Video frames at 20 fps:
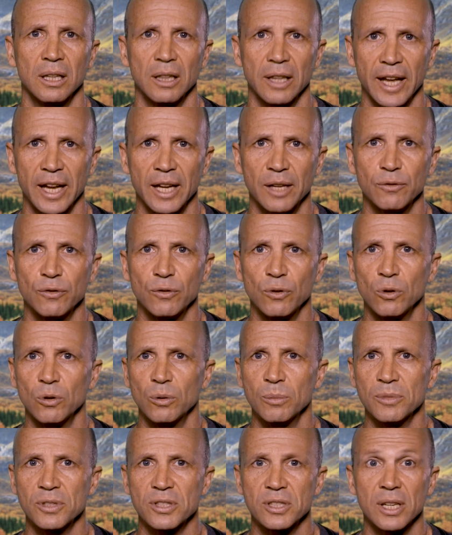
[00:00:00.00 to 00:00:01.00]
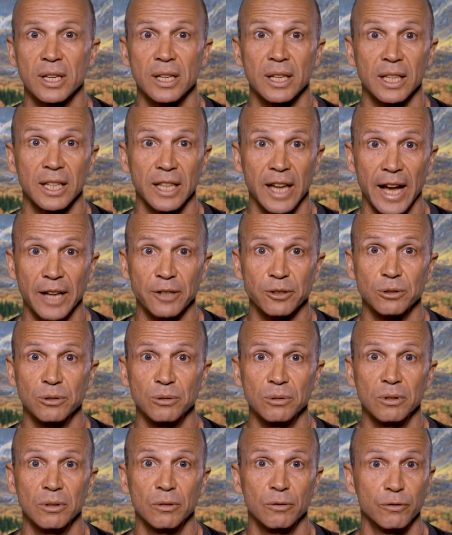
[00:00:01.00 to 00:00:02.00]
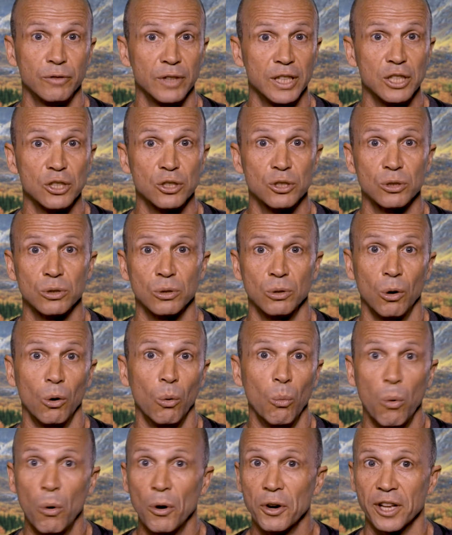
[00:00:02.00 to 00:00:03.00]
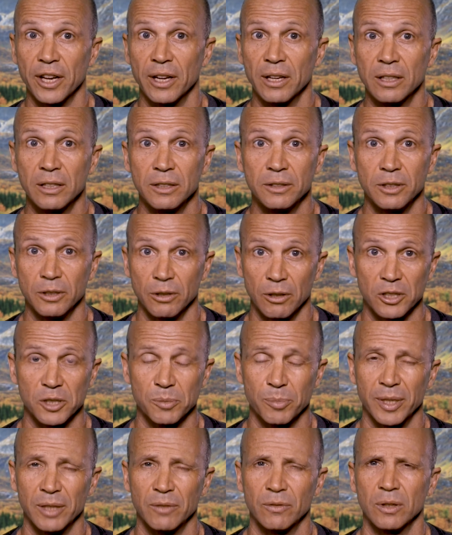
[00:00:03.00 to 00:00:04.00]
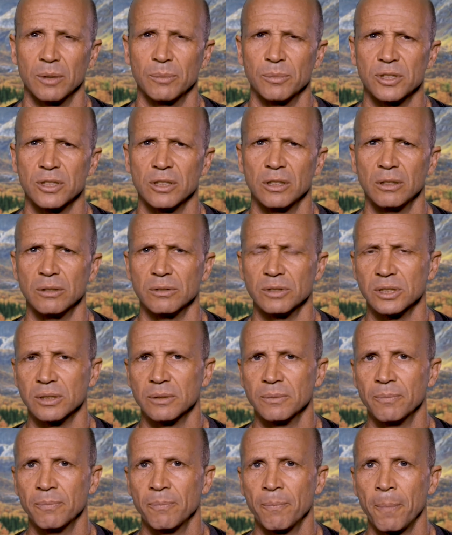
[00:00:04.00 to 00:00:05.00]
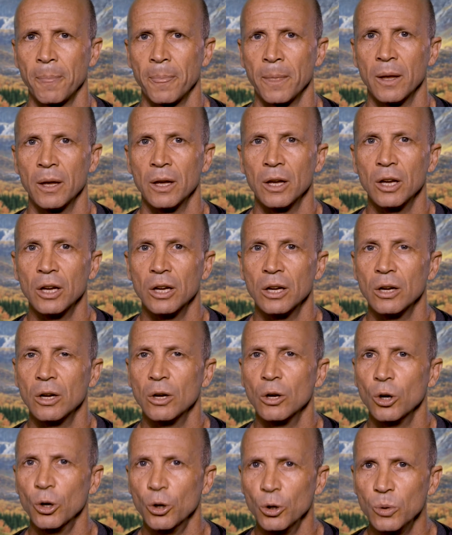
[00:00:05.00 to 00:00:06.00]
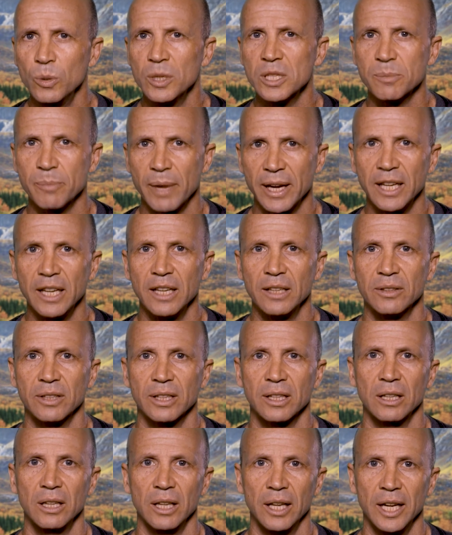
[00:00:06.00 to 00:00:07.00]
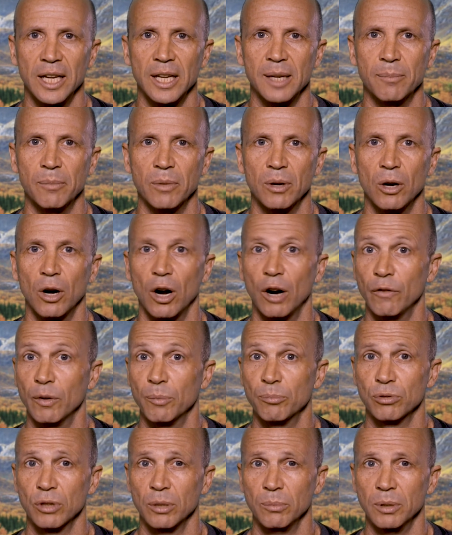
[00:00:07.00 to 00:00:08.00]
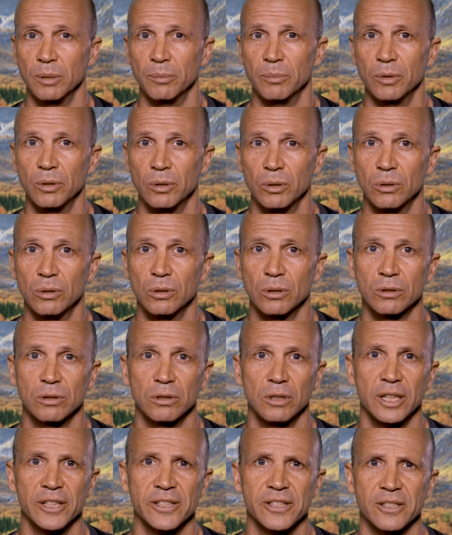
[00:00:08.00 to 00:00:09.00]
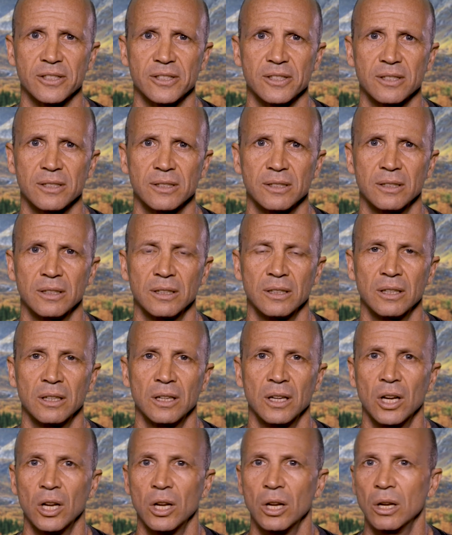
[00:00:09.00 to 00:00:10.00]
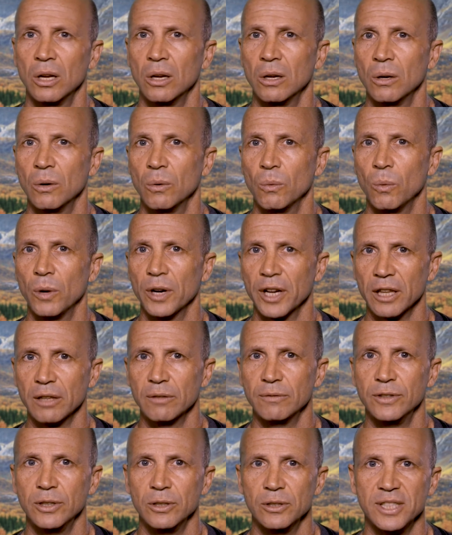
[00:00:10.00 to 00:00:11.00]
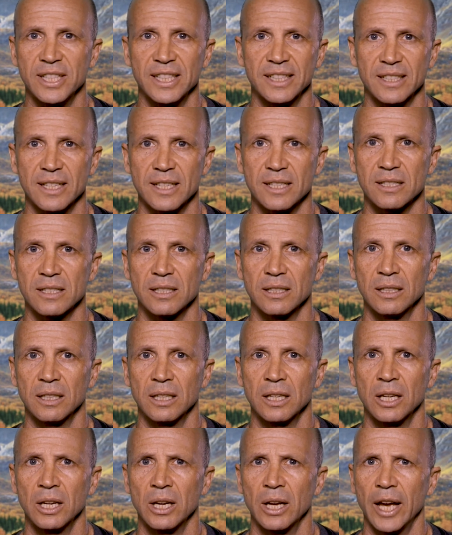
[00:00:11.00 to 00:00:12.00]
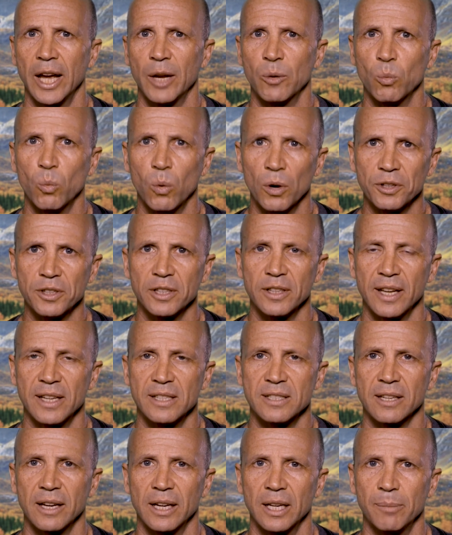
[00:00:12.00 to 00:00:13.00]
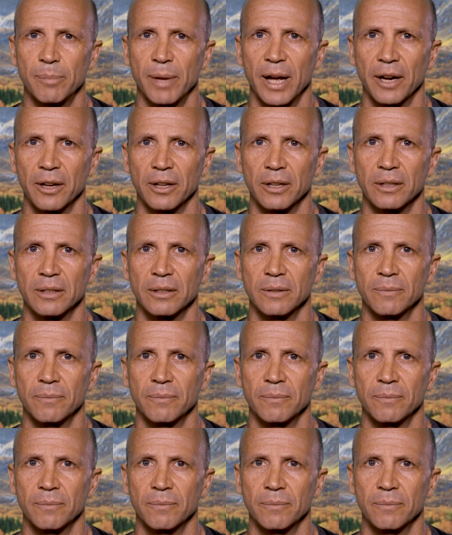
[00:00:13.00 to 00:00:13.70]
Landforms, cattle, fish, or water do not speak for themselves. Who is making the claim of a problem or crisis? What other views exist, and what do they say about it?